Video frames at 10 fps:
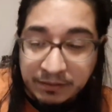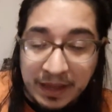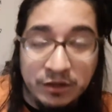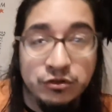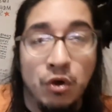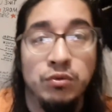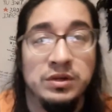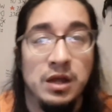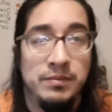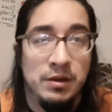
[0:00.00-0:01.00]
men don't
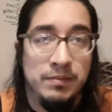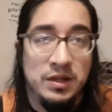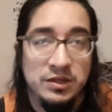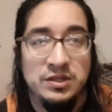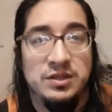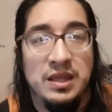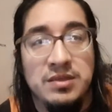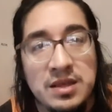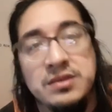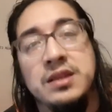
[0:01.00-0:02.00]
come here because they
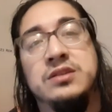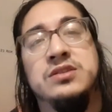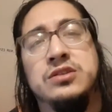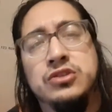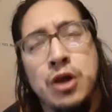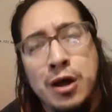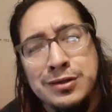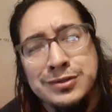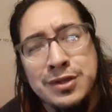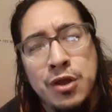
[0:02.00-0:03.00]
think that it's this
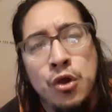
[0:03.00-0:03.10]
cucked,